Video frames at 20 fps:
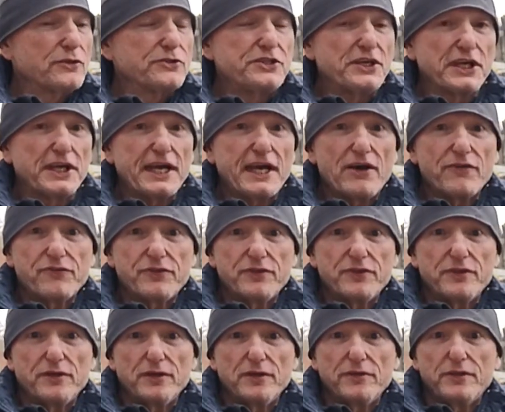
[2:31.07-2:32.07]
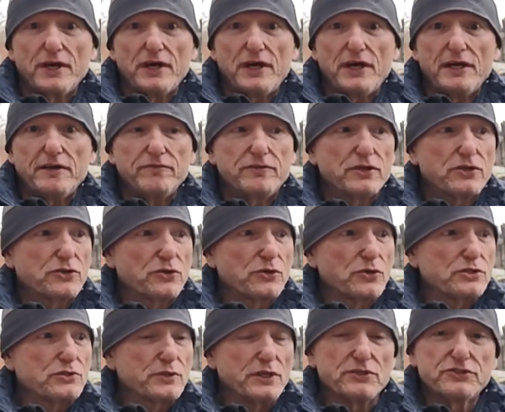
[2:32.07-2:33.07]
take out the
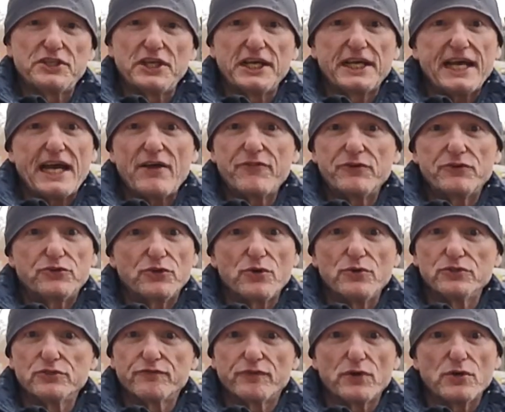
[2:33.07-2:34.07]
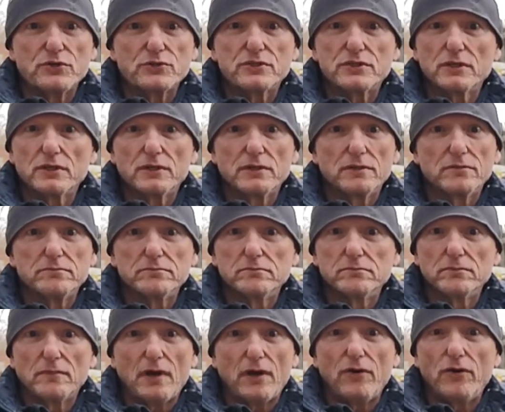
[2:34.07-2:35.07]
girls. They'll take out the drones first,
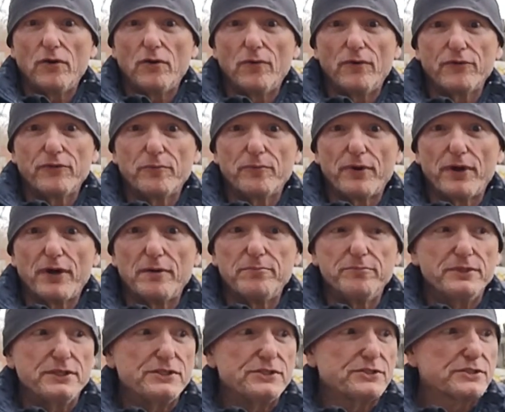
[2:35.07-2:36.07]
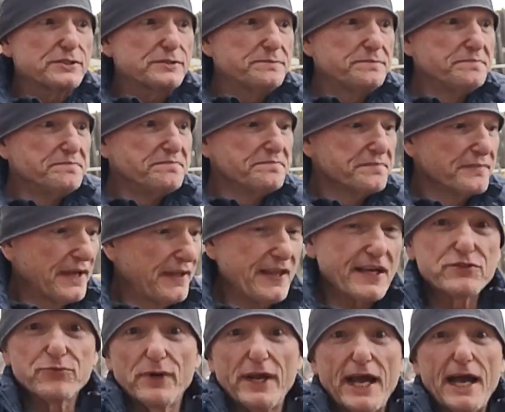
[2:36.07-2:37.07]
not knowing what the problem is, and
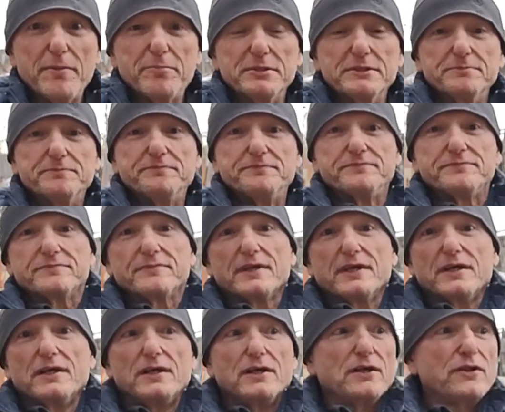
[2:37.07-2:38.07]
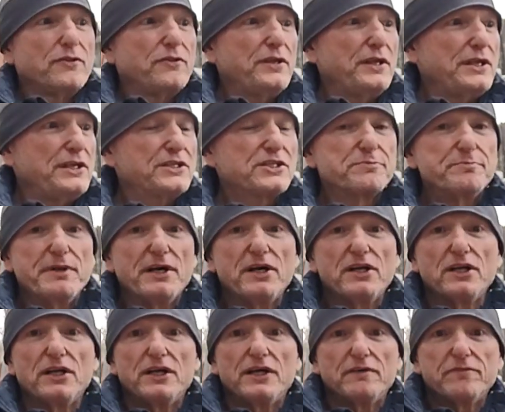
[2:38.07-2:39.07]
that's what happened. The
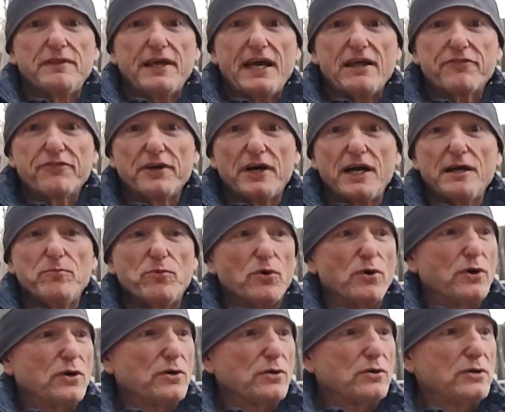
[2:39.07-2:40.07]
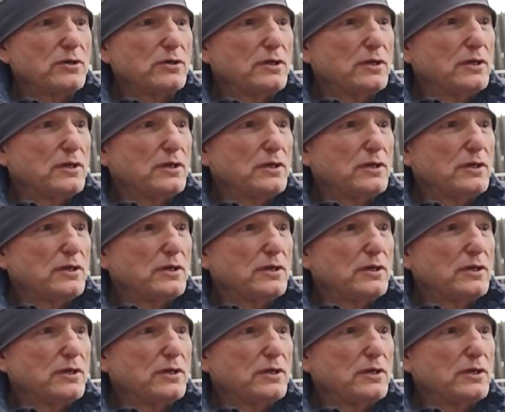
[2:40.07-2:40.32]
smell of that thyme oil